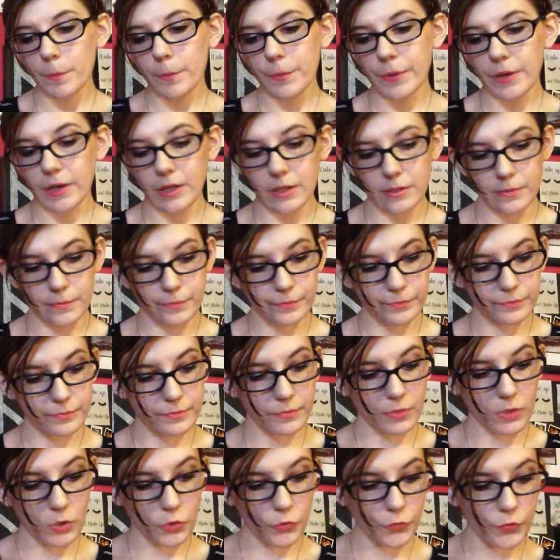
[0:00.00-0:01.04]
But
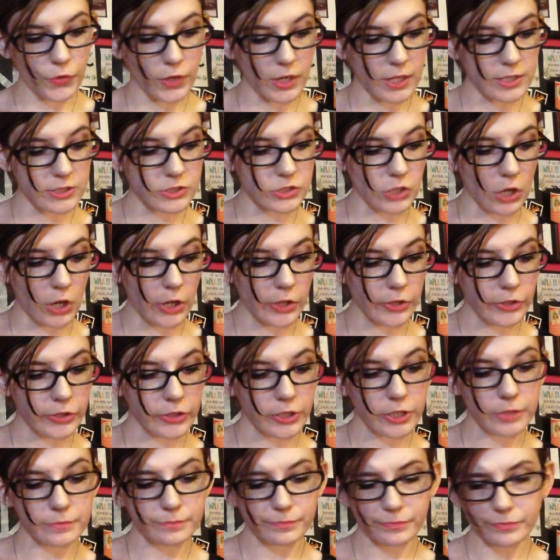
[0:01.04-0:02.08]
for
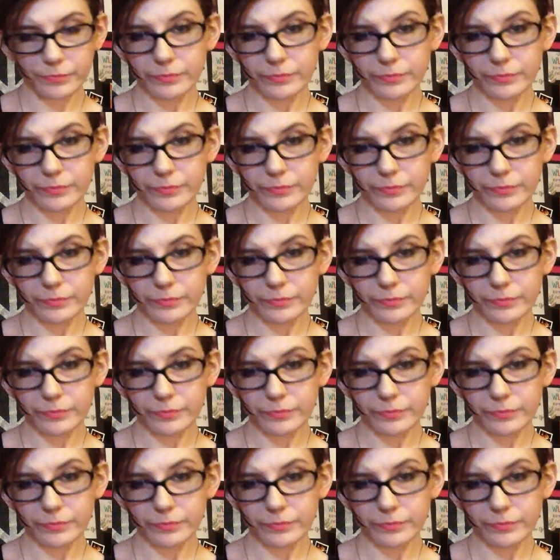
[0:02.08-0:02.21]
$1,